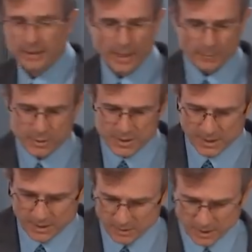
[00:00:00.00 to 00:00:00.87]
that
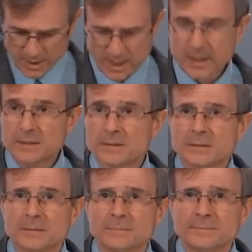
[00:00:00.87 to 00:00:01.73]
particular case.
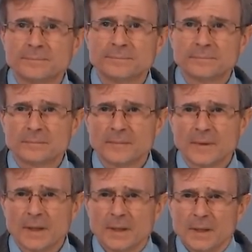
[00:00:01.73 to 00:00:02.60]

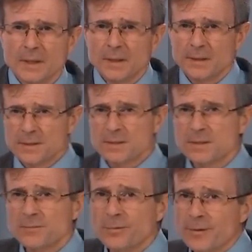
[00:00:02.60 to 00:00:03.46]
This is
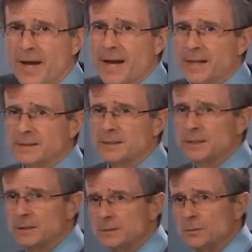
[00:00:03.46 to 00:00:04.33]
in fact
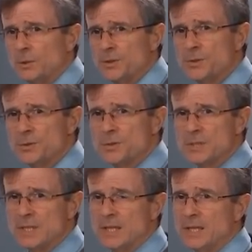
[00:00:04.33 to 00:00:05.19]
what you
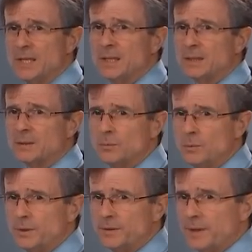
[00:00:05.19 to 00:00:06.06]
see
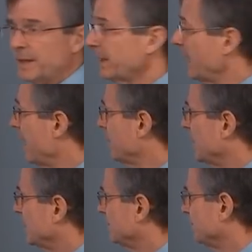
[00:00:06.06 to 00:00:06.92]
with a
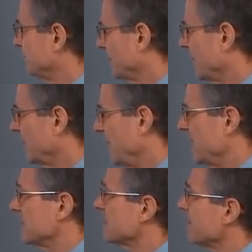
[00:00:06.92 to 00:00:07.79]
camera
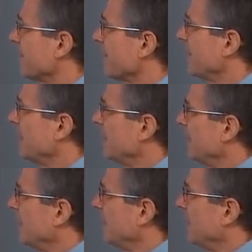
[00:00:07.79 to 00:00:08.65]
lens.
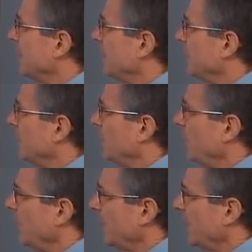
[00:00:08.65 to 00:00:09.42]
When an